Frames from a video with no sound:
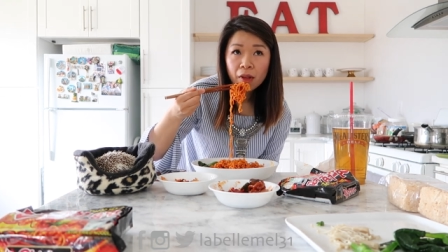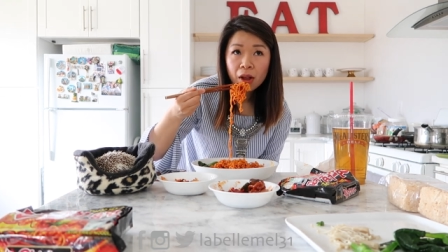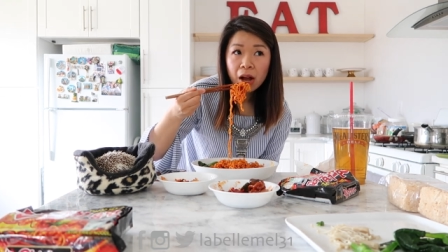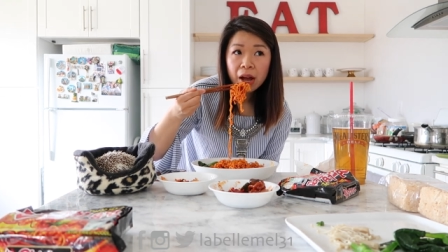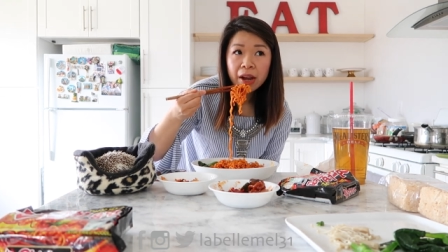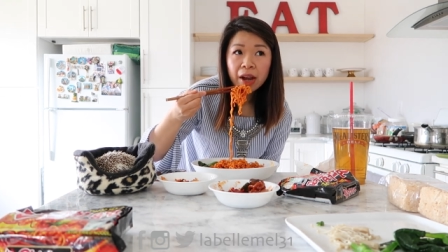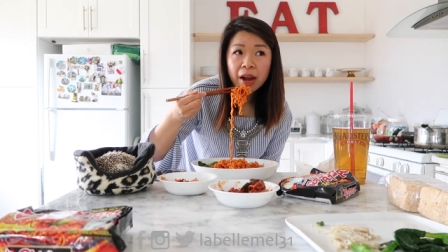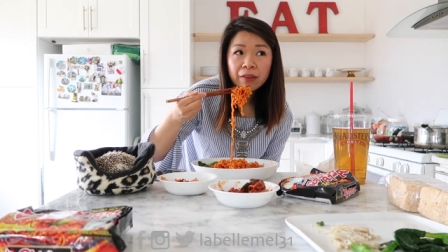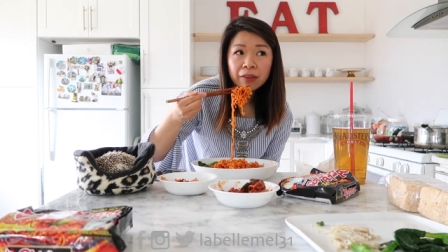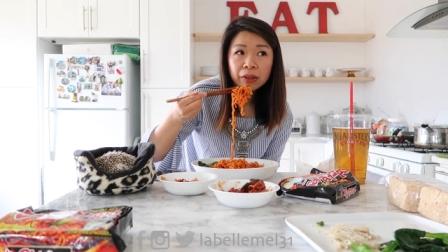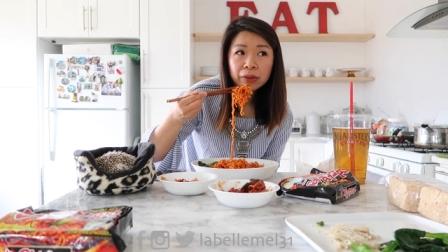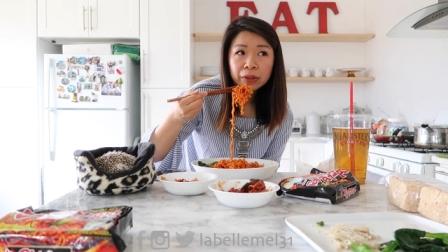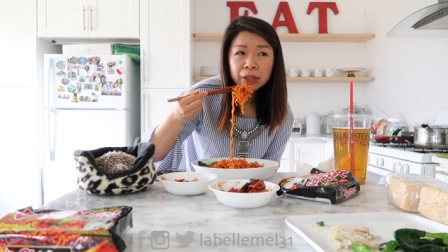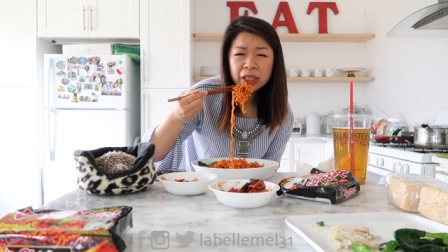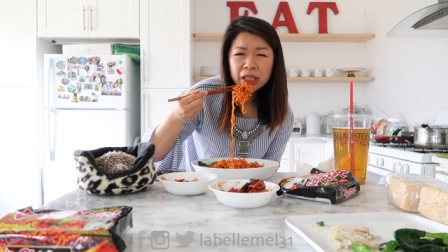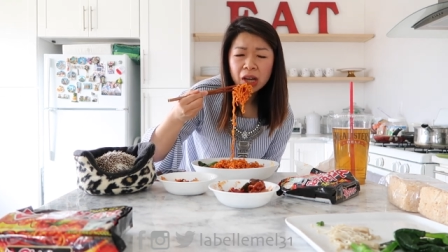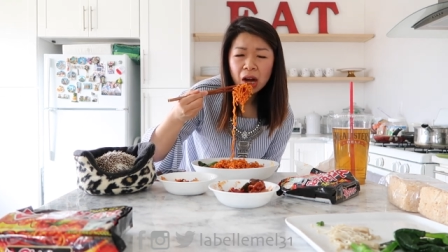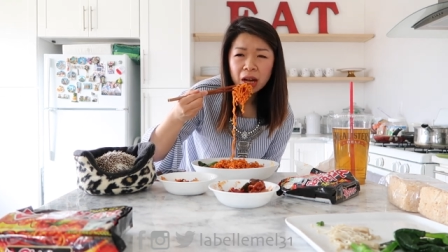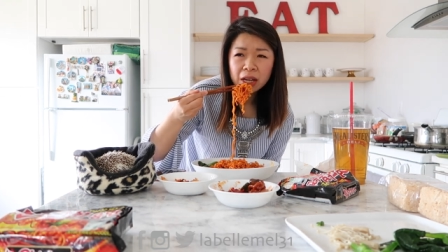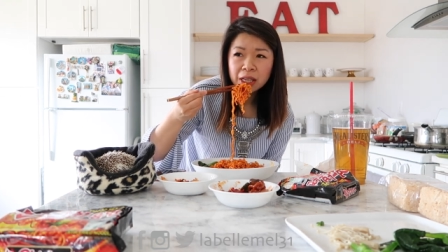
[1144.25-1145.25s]
I never
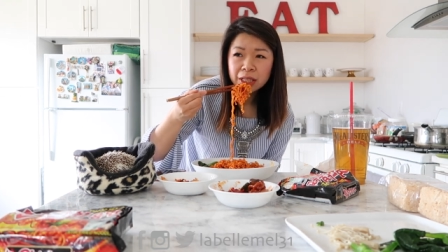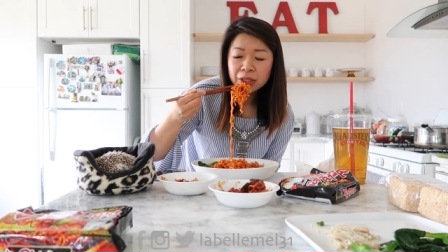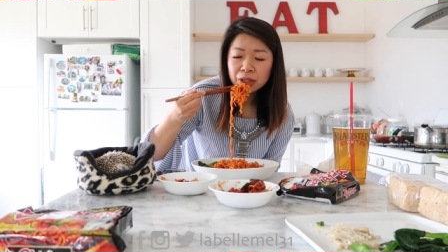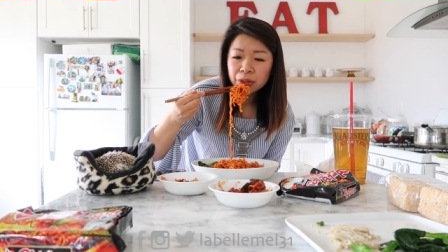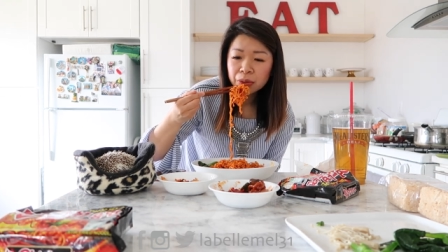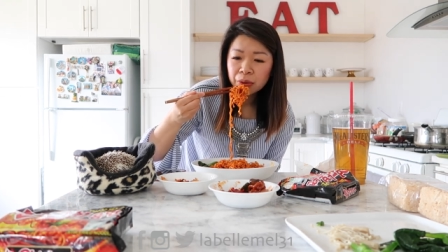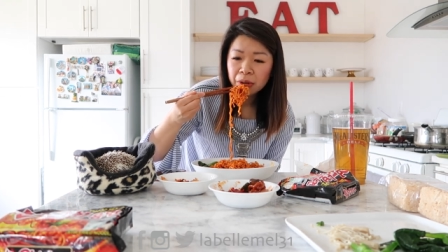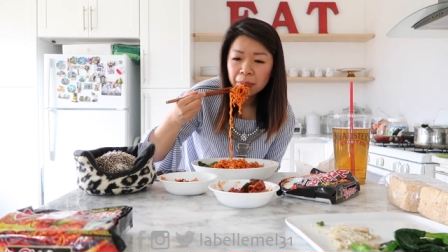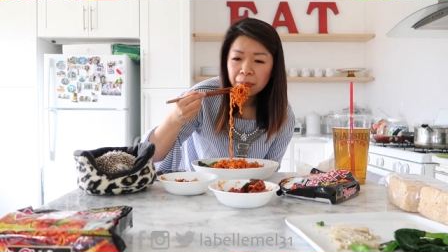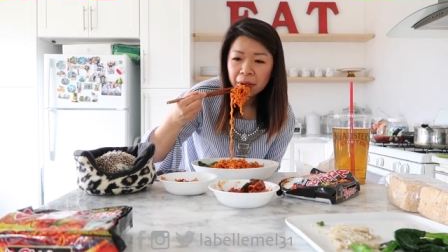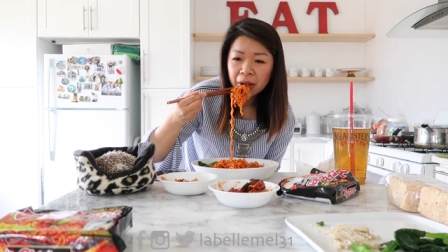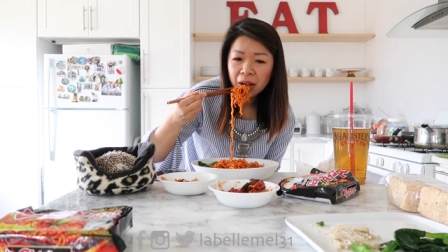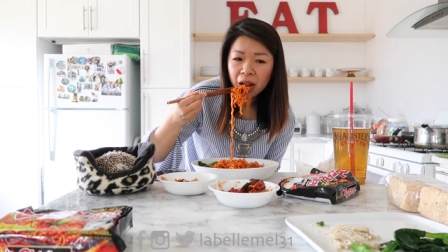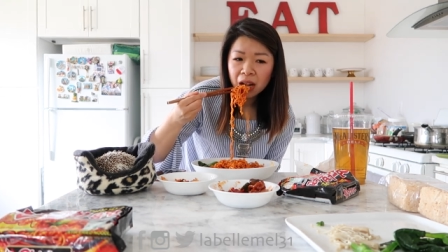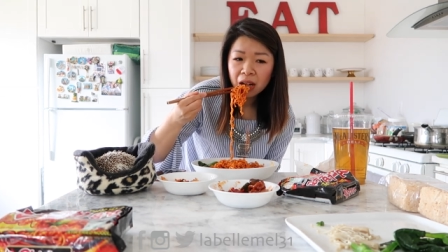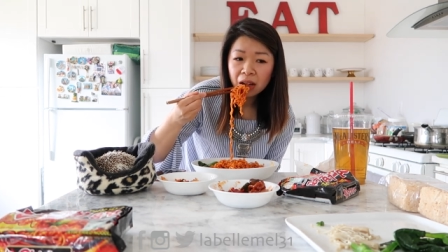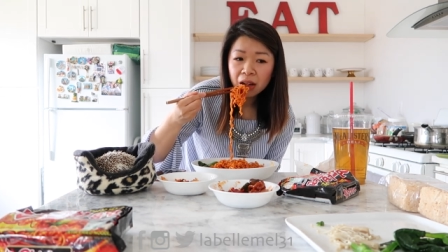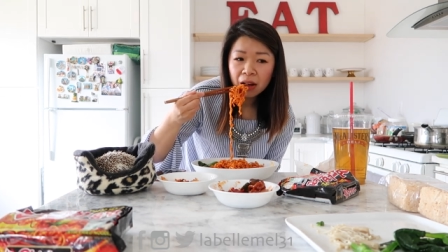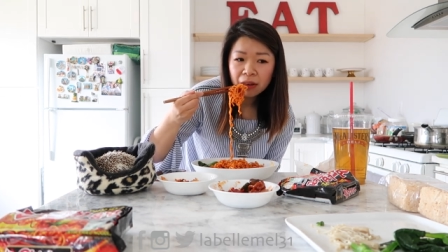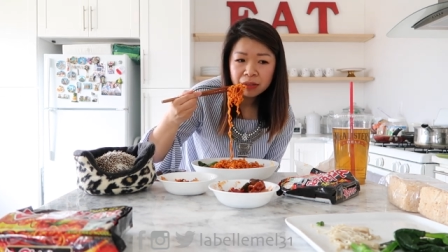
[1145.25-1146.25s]
really got into it, but
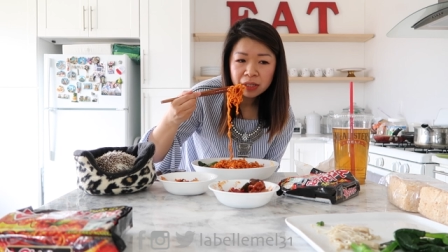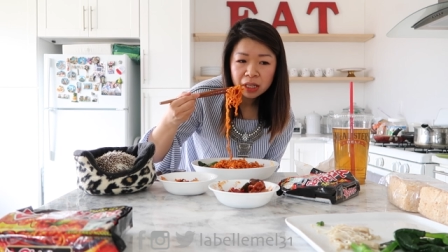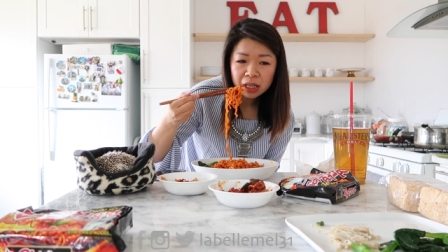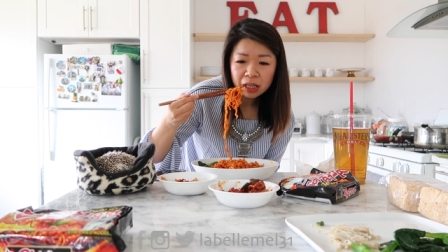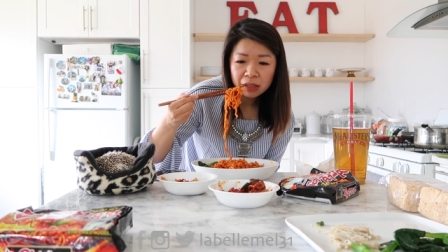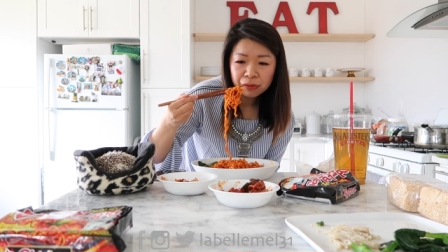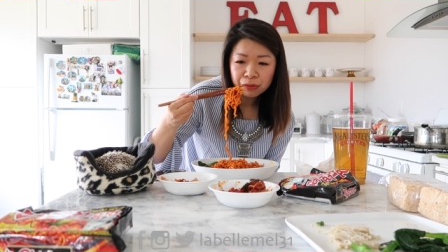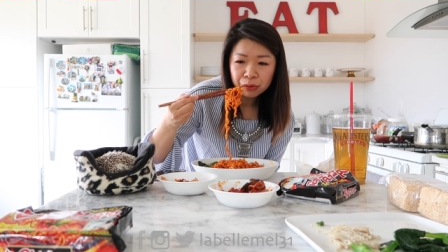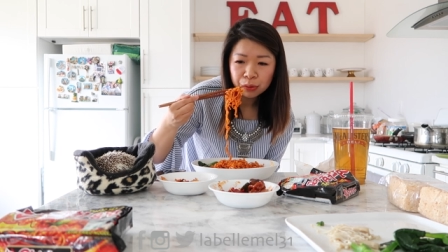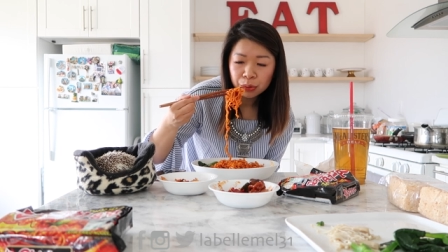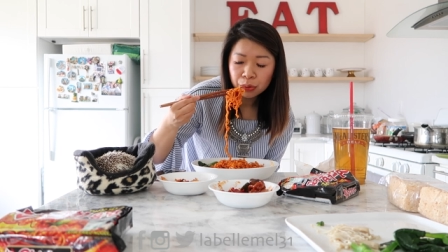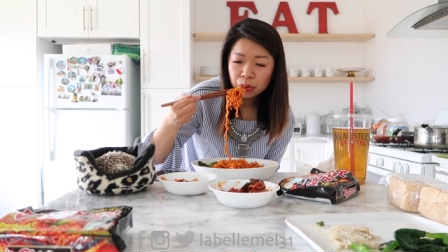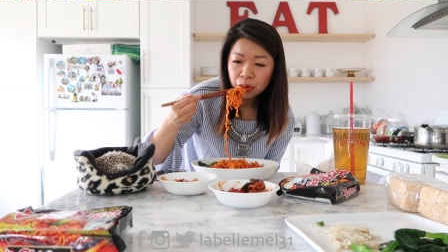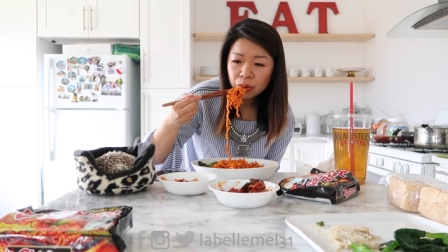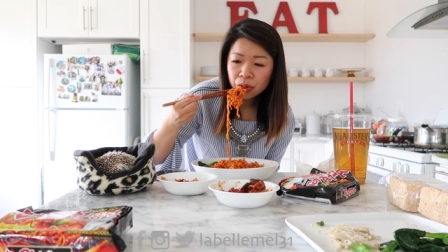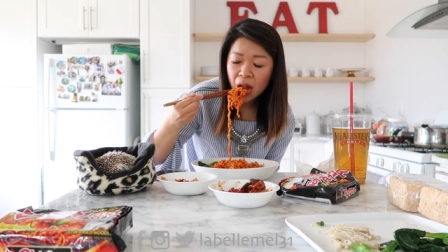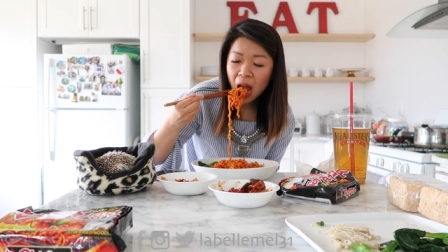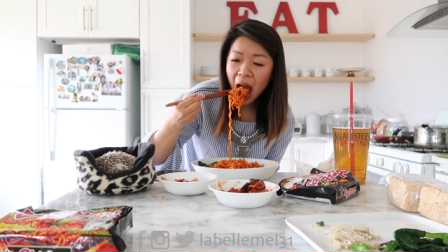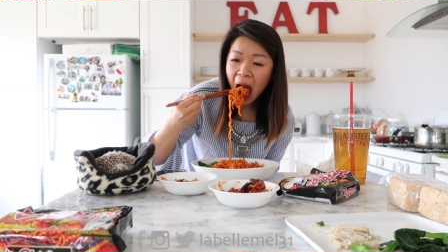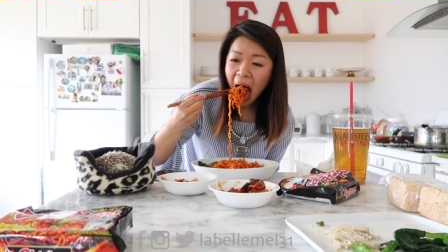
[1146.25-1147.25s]
I love to eat
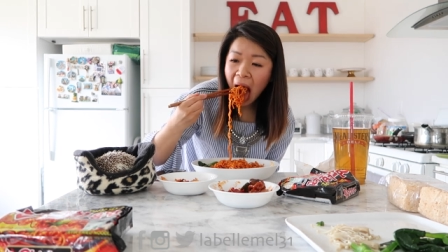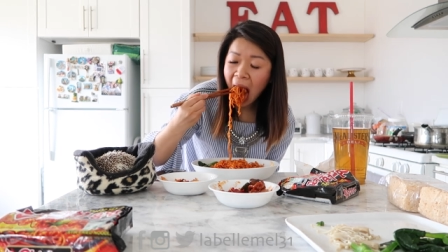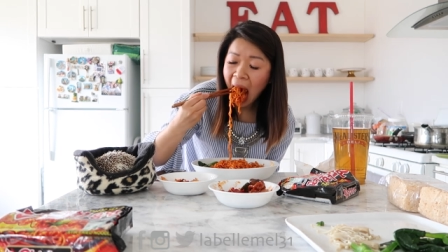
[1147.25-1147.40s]
food.